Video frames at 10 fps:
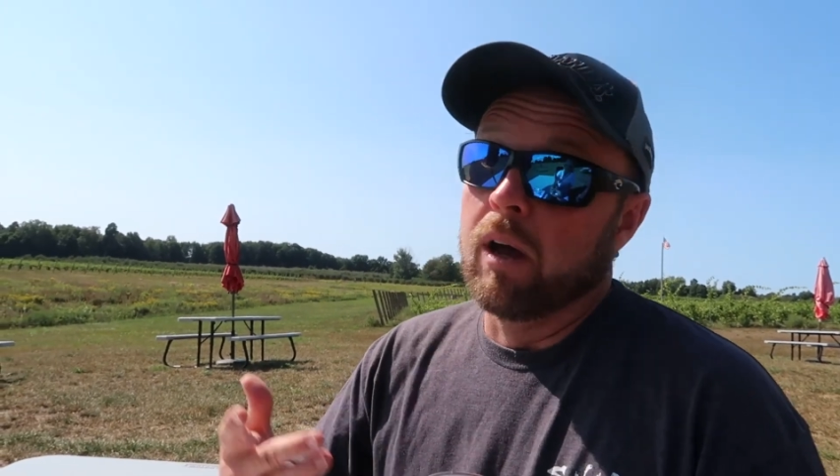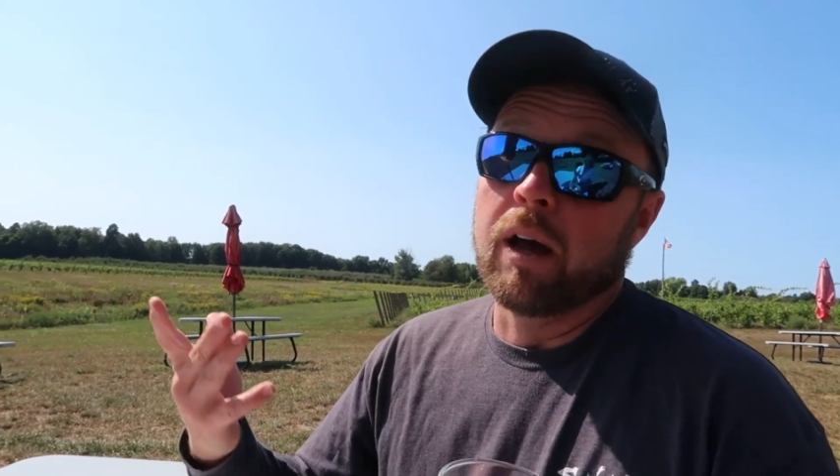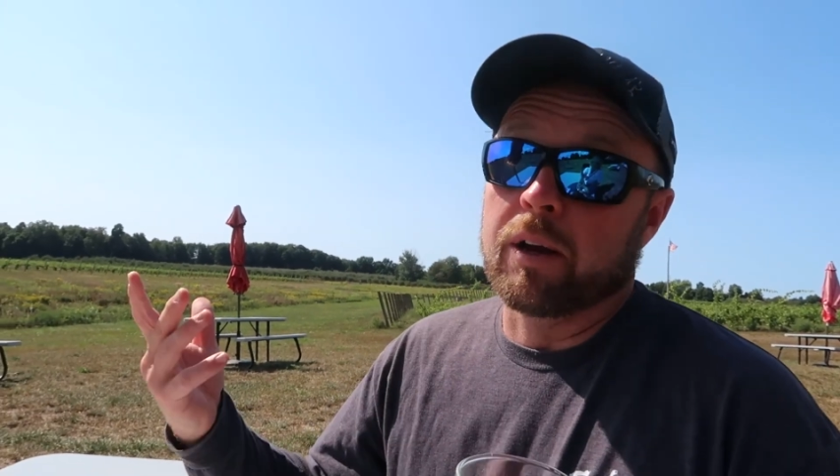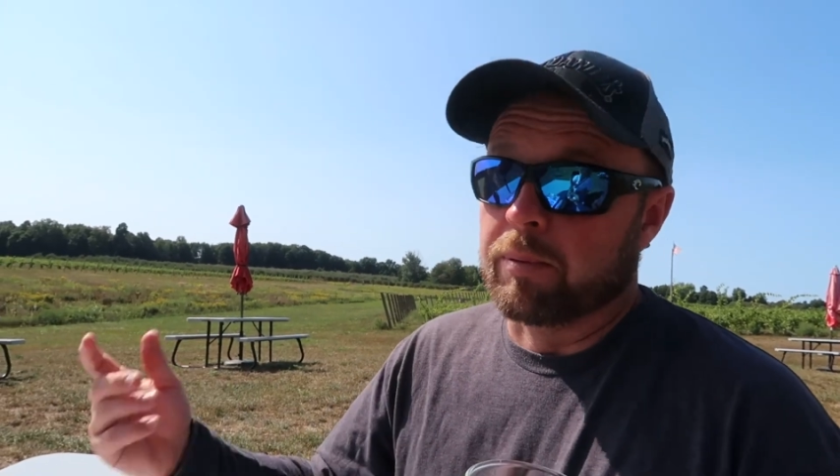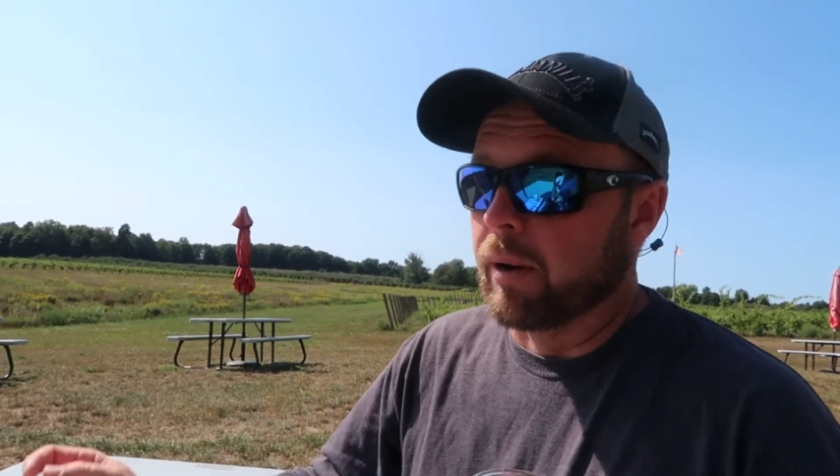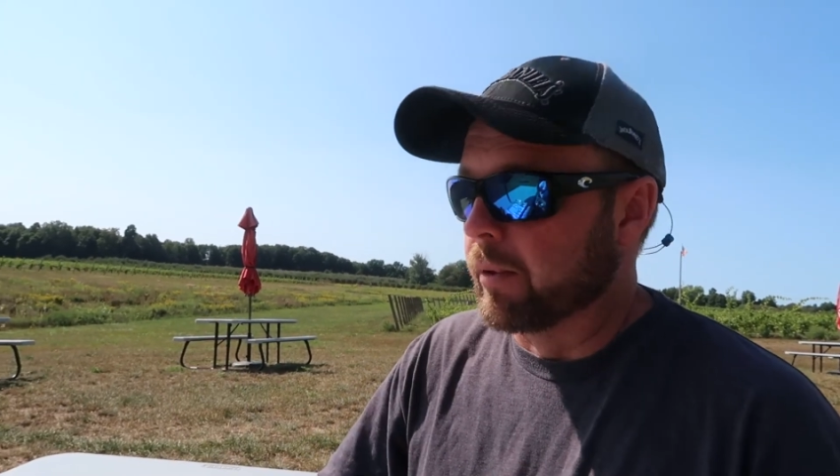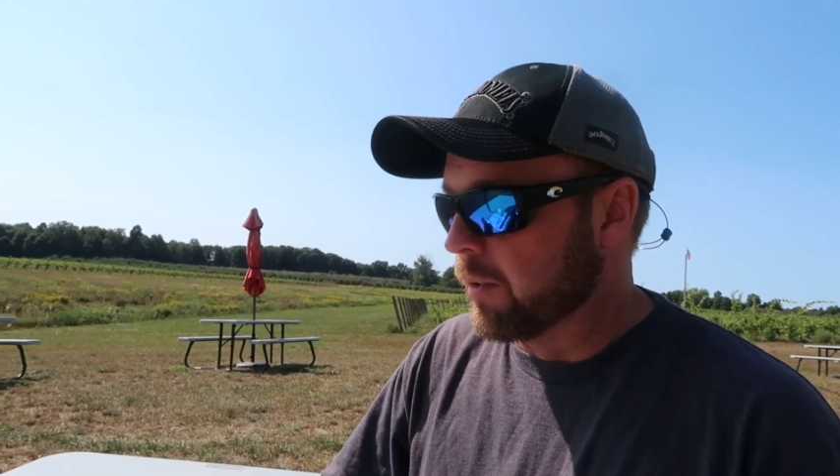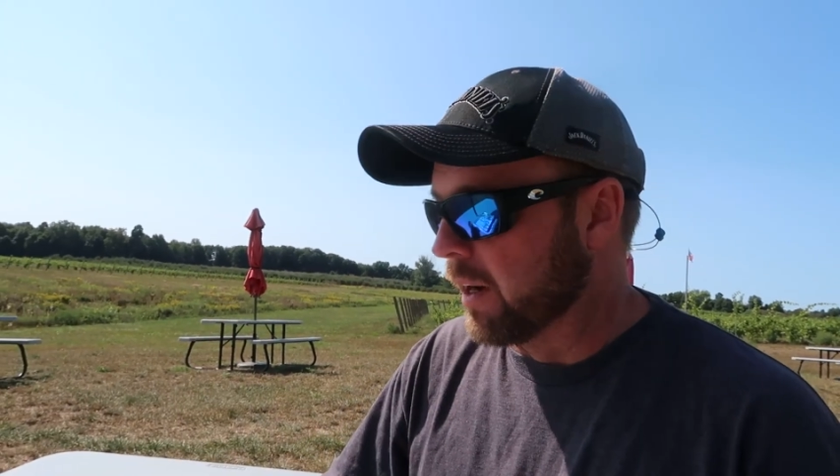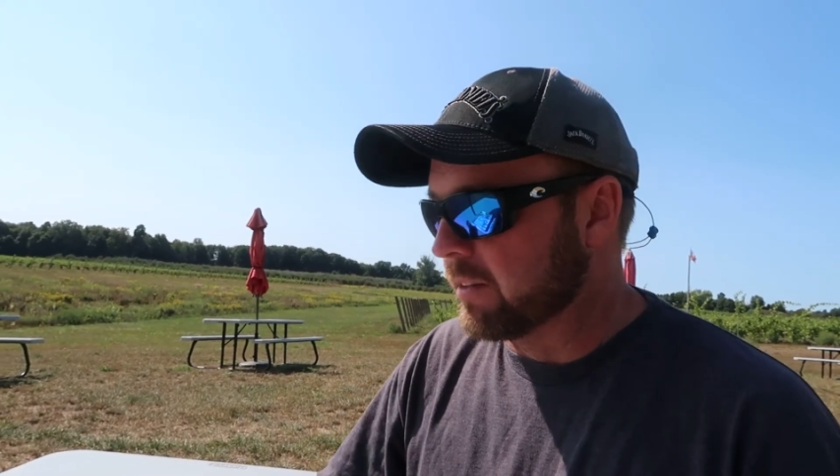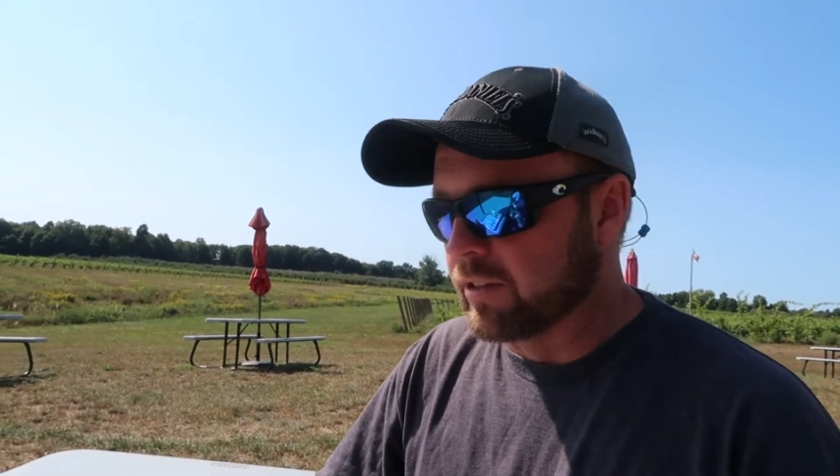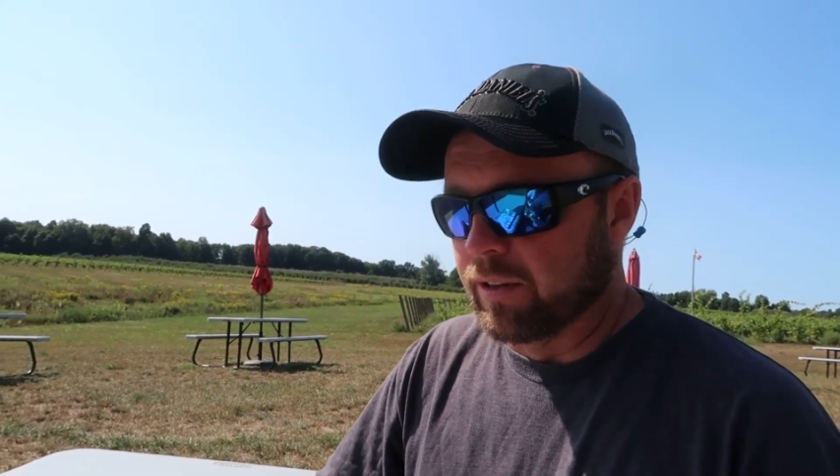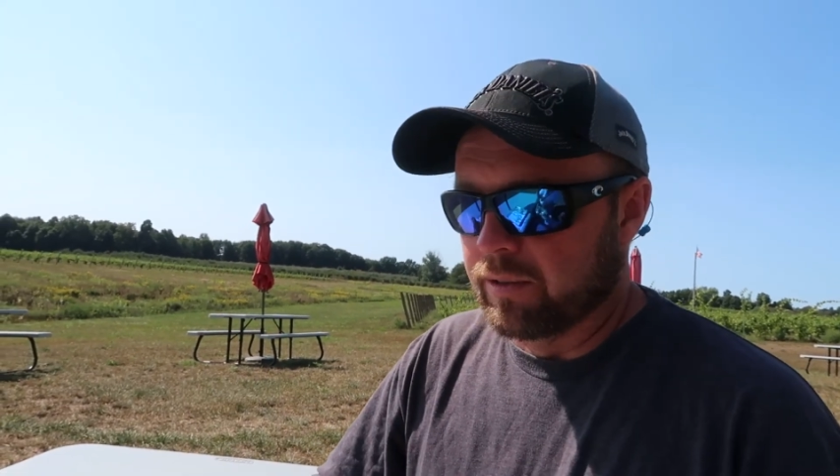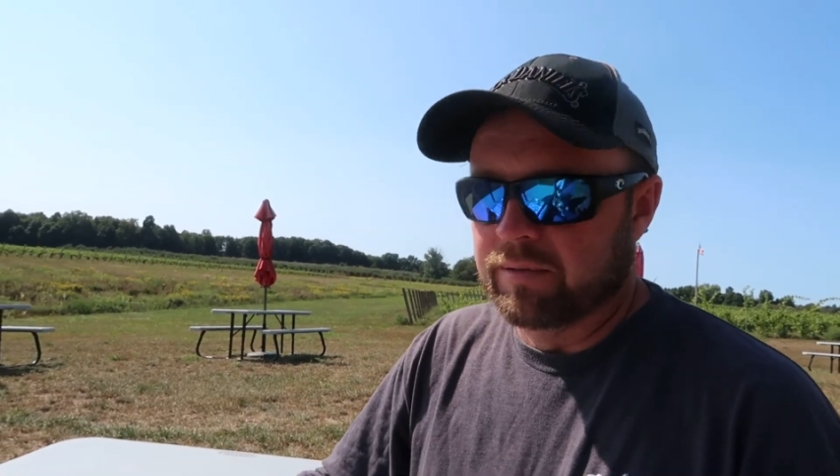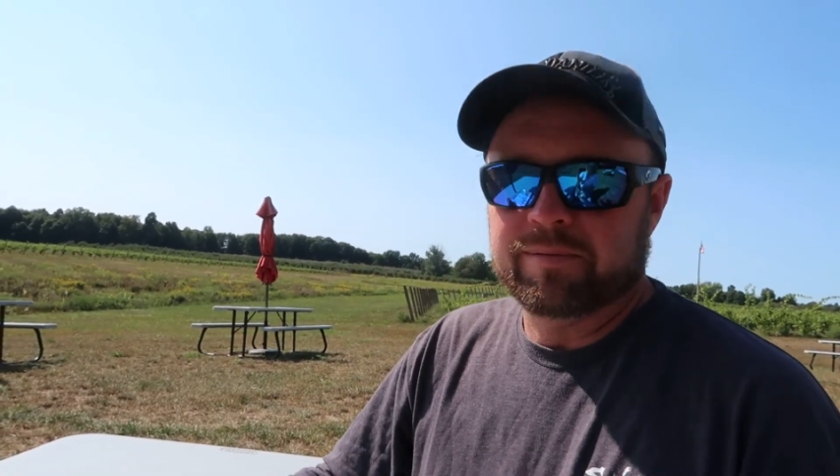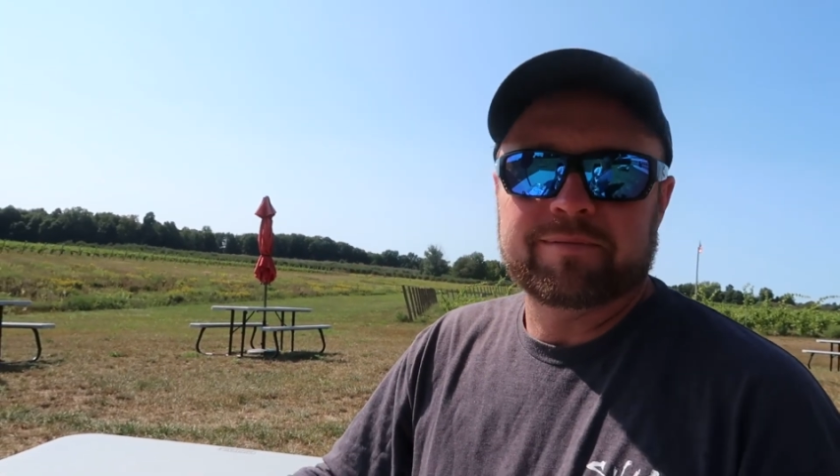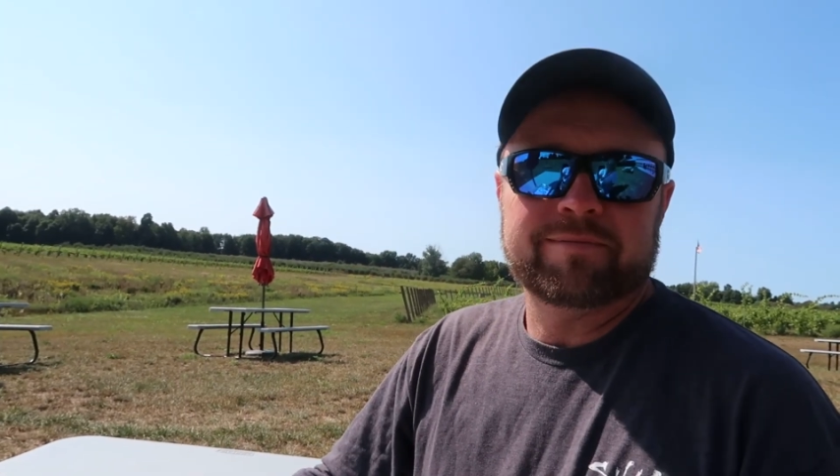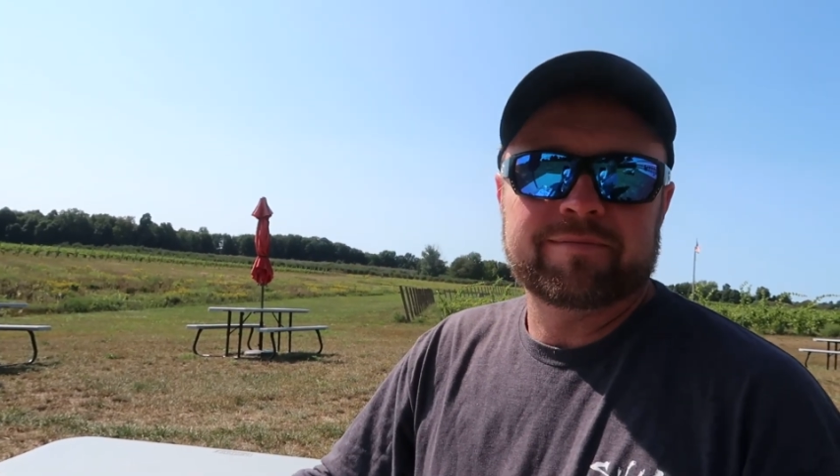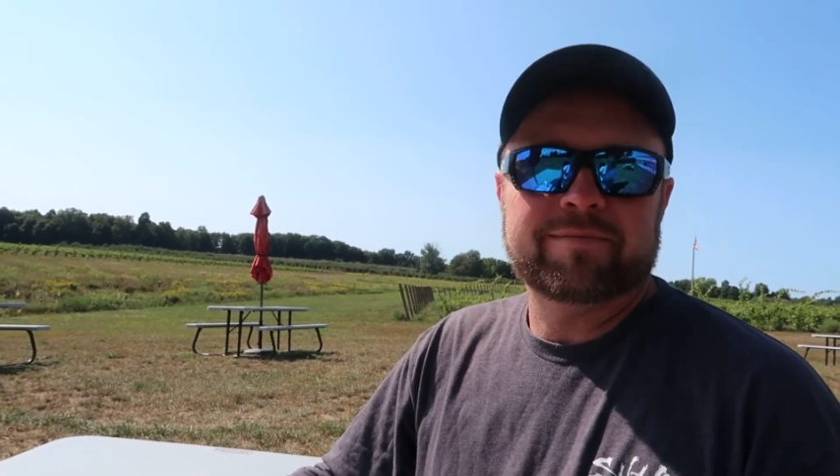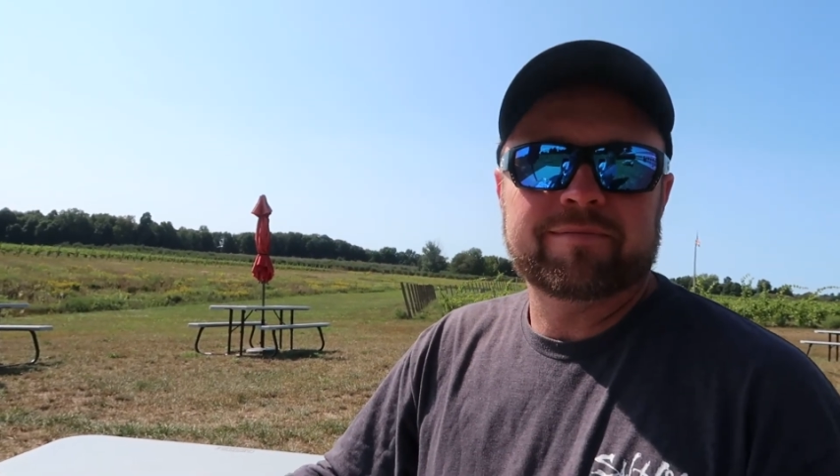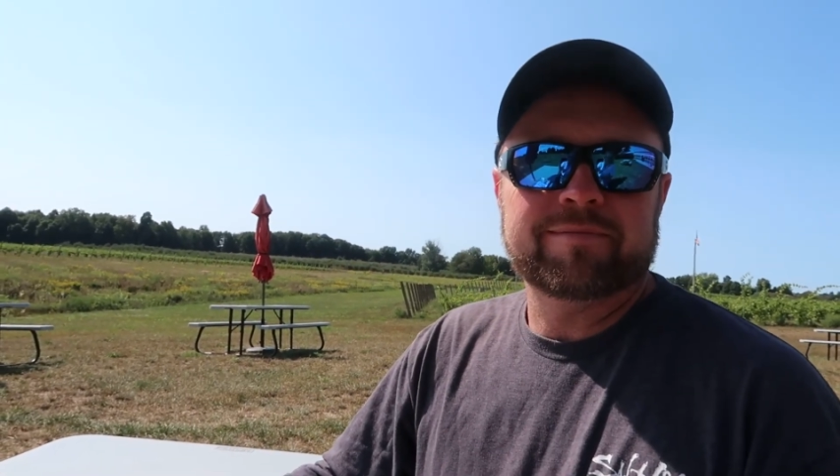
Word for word: Well, you're probably right. This so, is a winery.